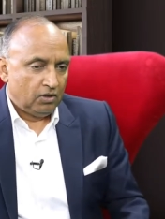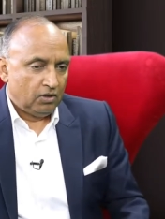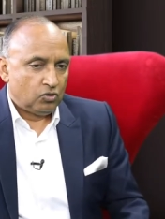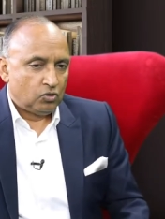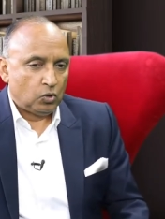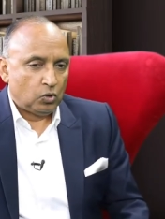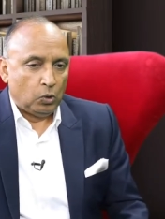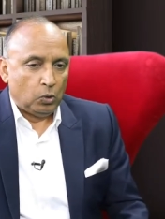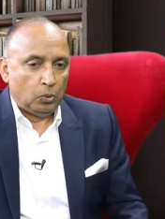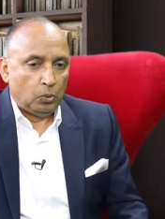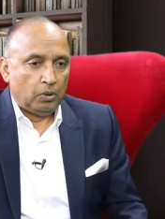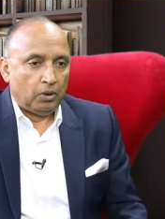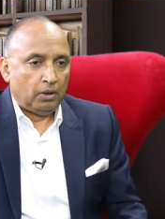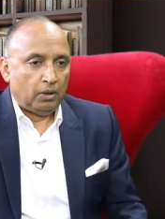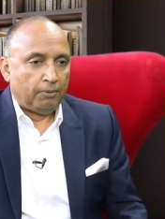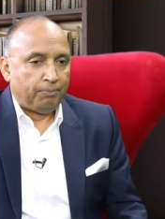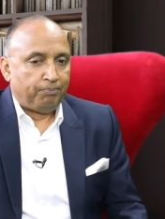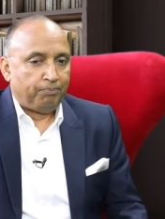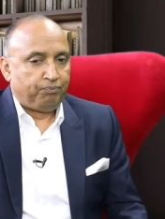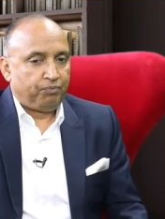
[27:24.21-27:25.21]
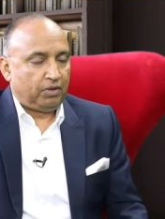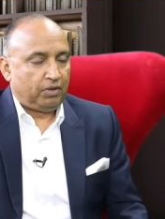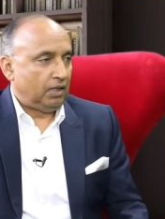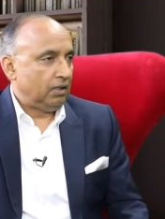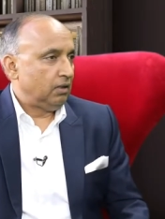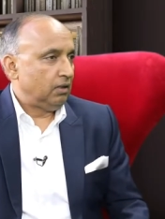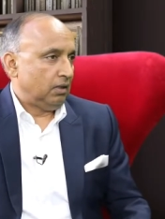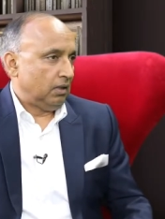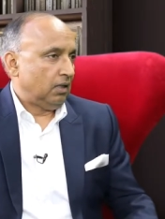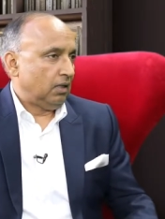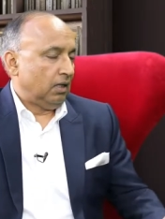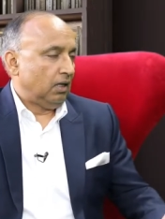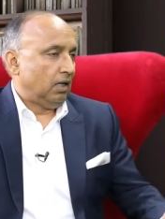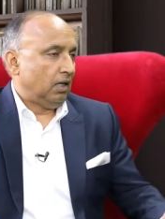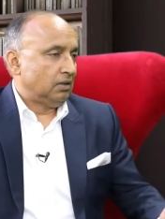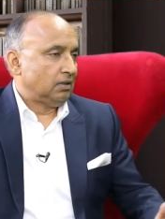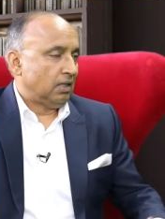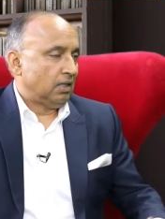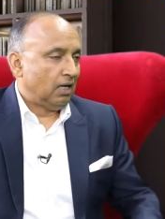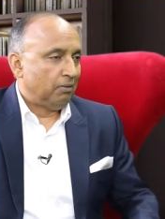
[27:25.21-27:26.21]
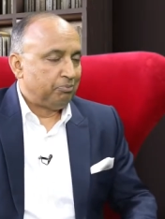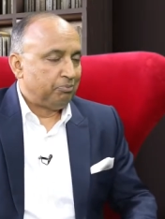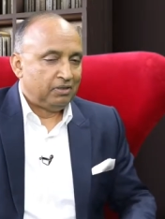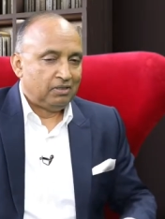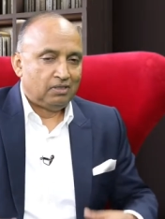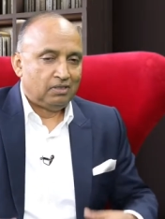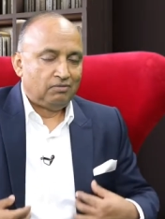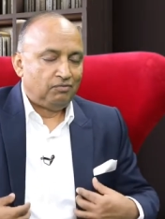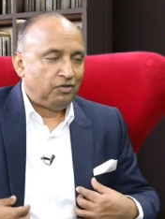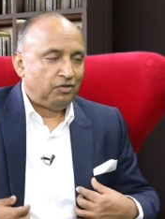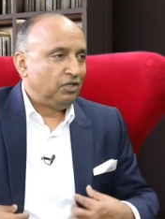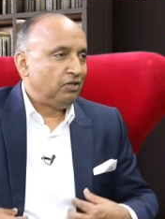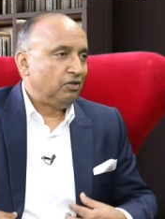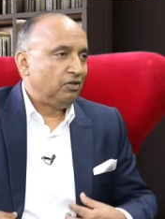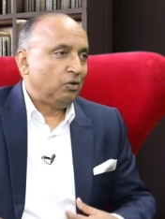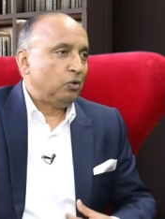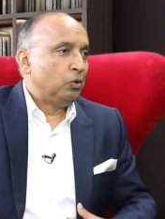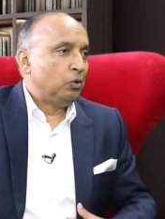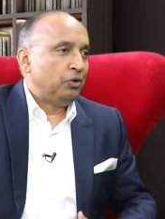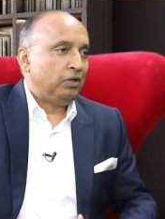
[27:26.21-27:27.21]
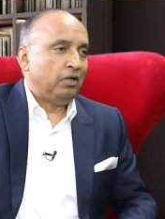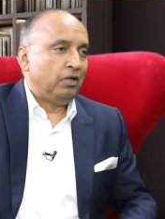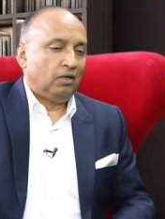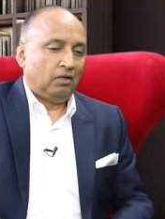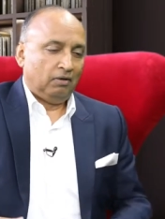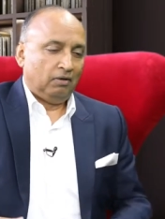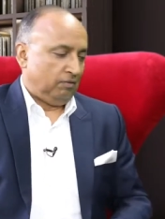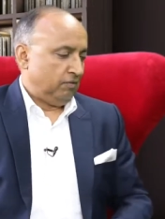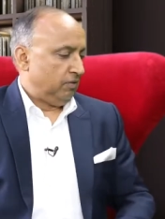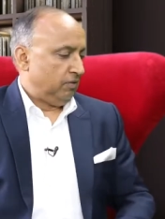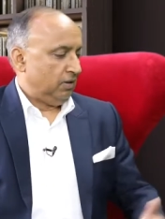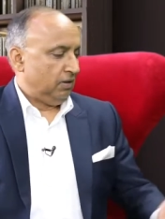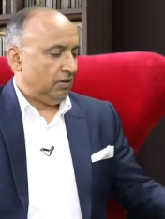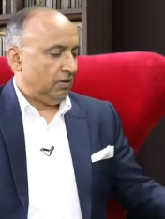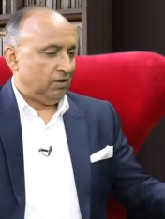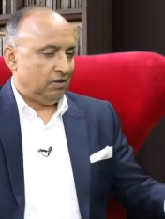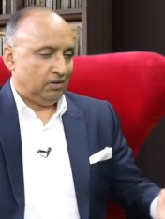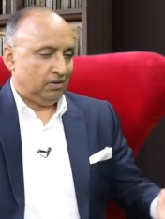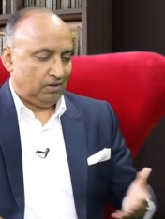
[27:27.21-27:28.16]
So as happens, we go there and we